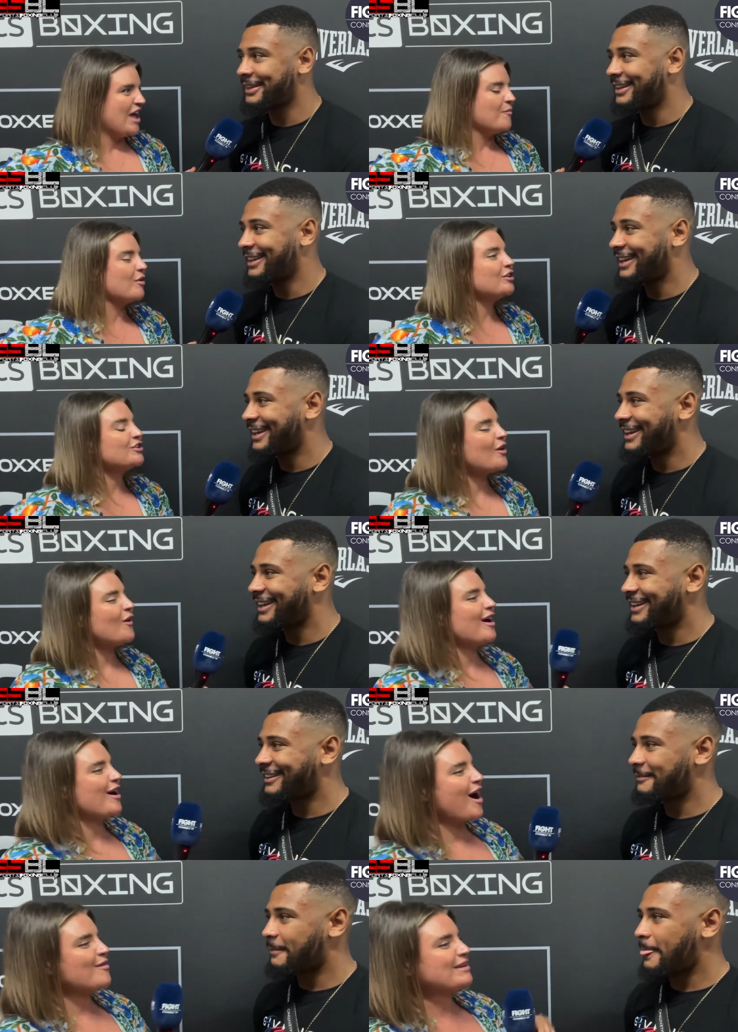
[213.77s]
Speaker 1: but you know,
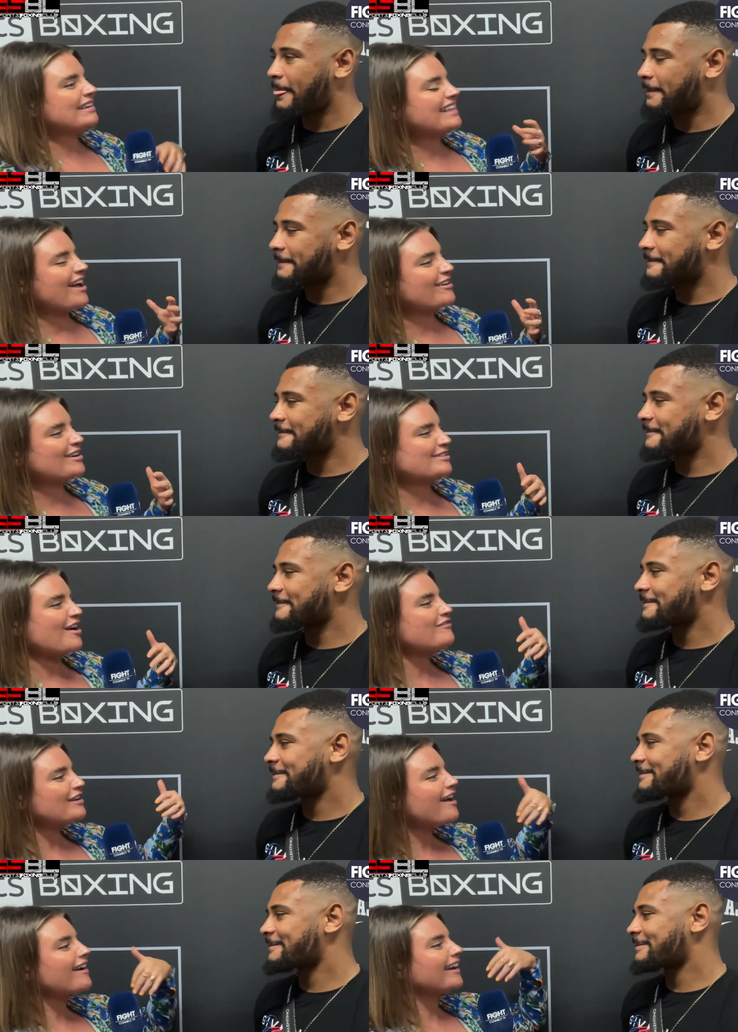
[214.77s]
I mean that because I
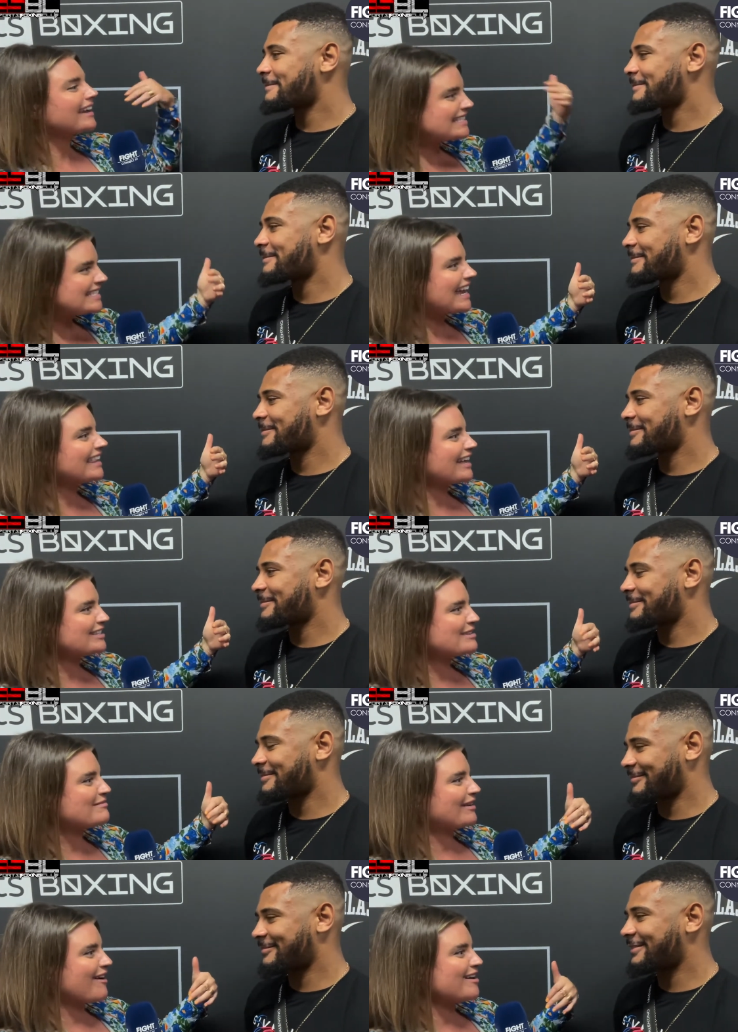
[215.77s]
feel like I can say that to you
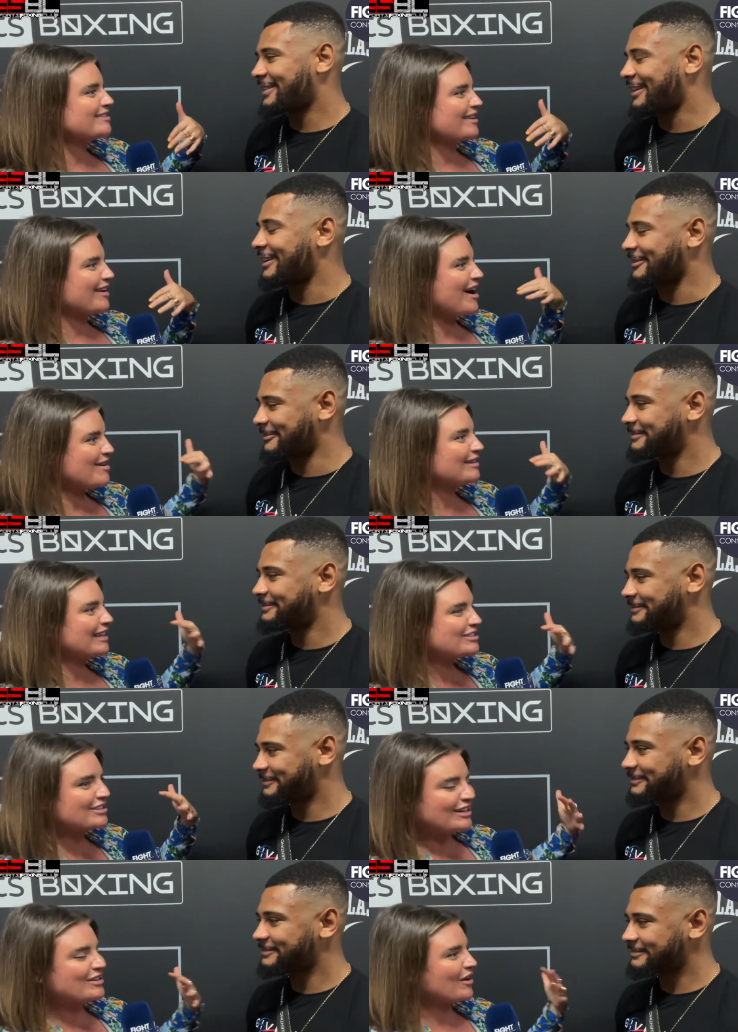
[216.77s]
because like I've
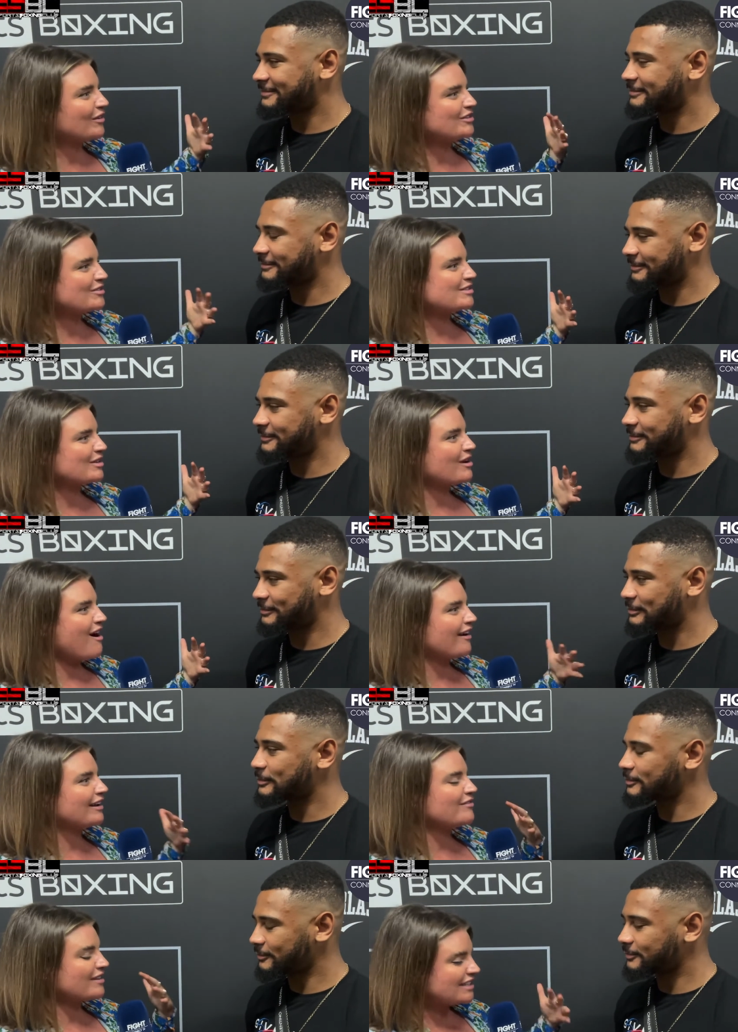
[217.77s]
literally known you so long
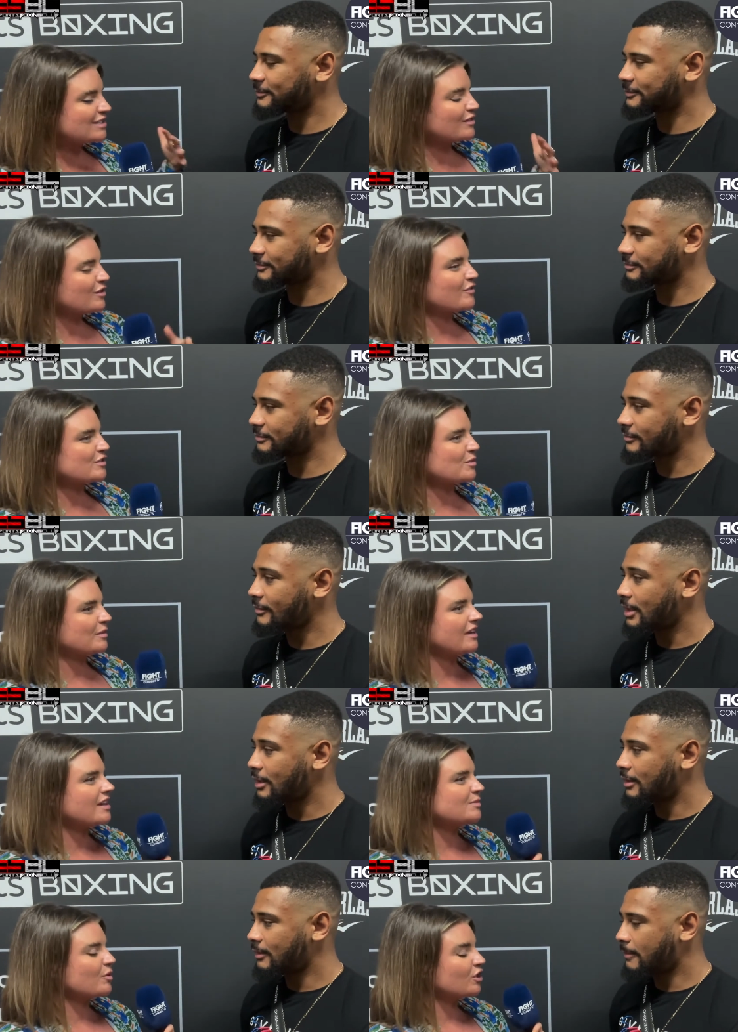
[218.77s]
and I've interviewed you for so many
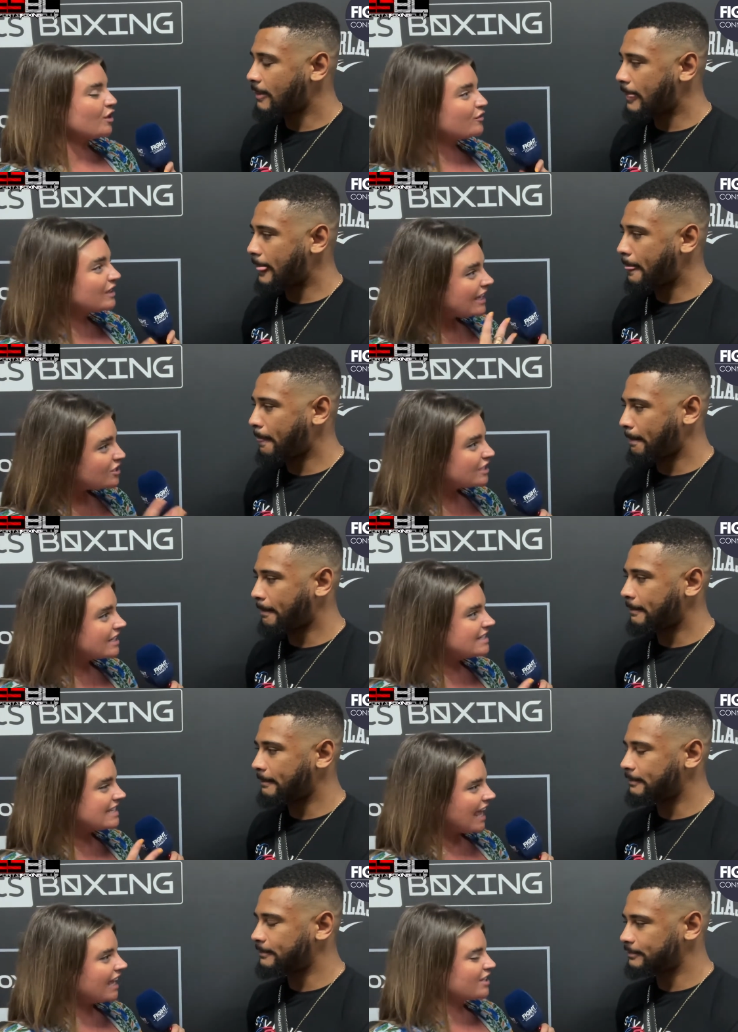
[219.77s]
years, but you've literally
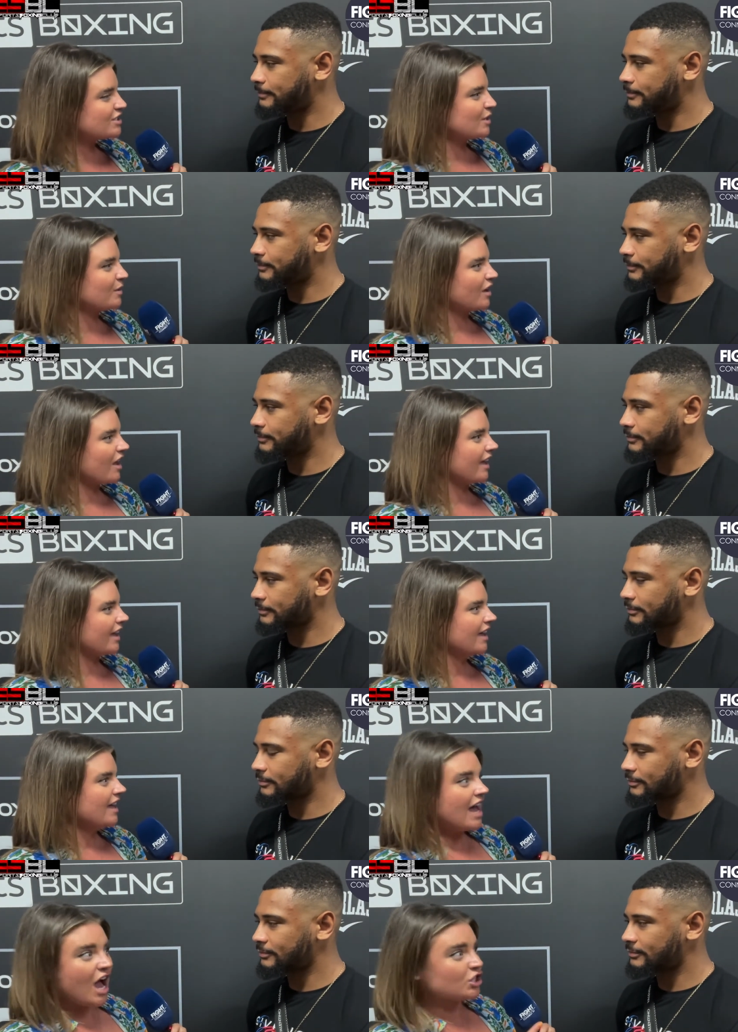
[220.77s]
taken to it like
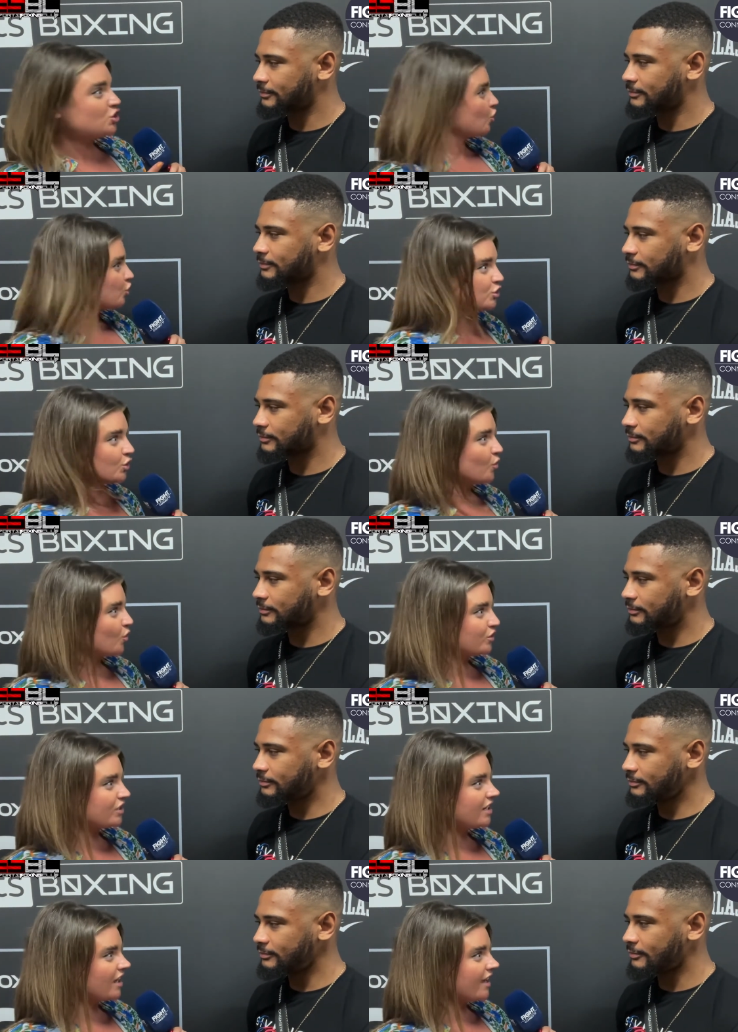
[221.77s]
a duck to
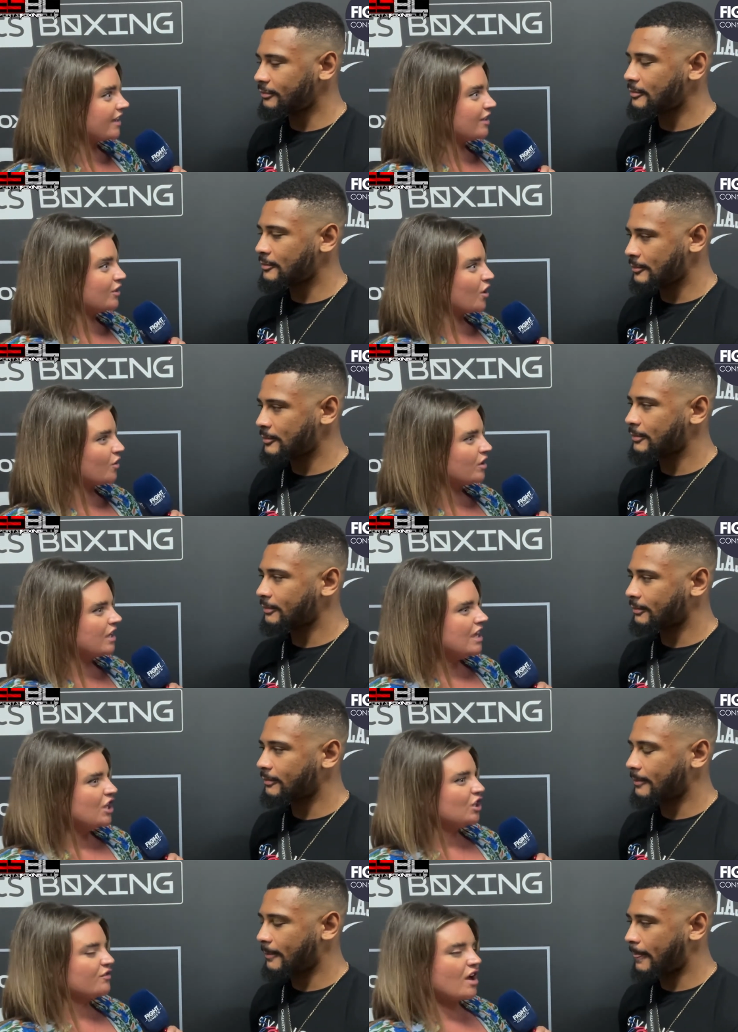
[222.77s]
water. Like you know,
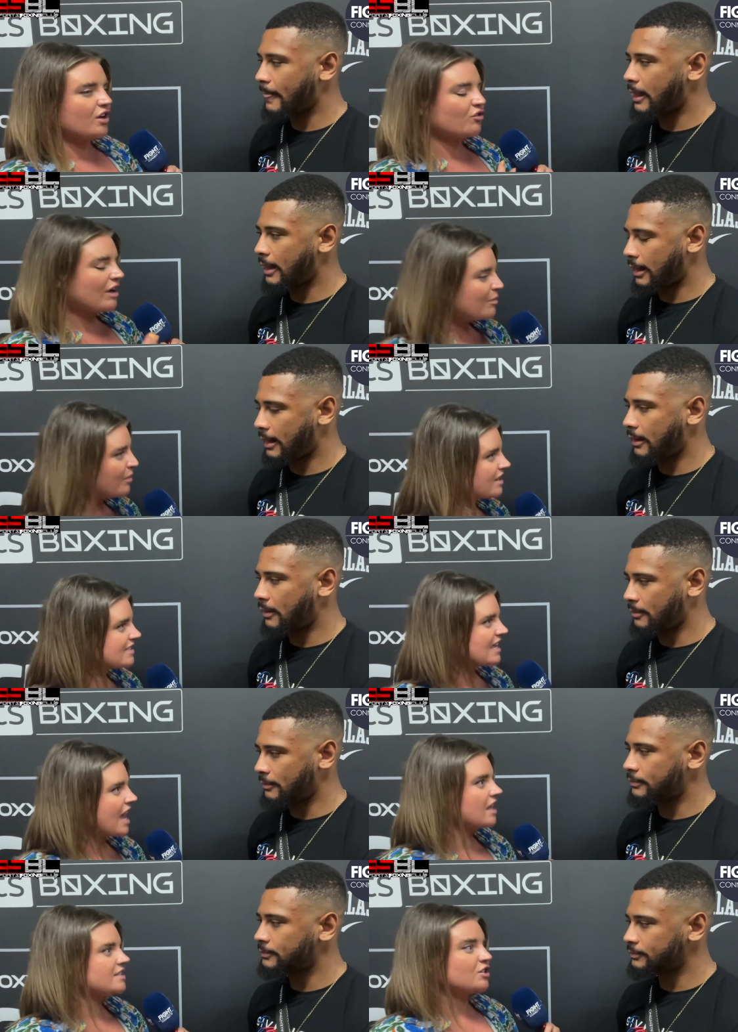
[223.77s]
you've got a great
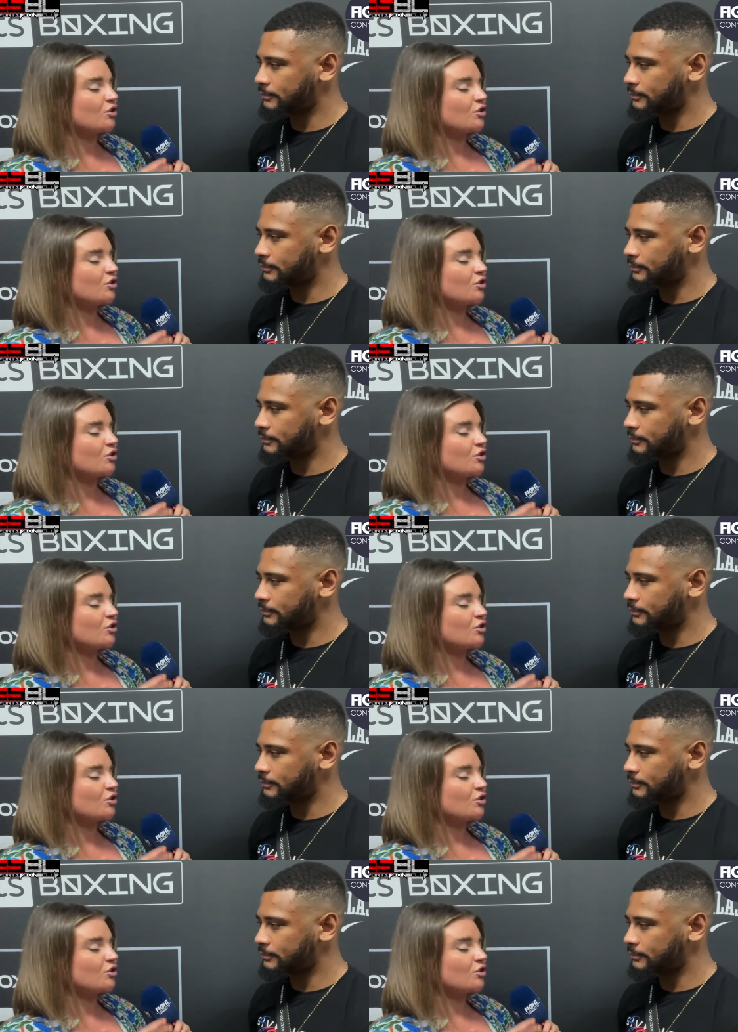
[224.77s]
personality.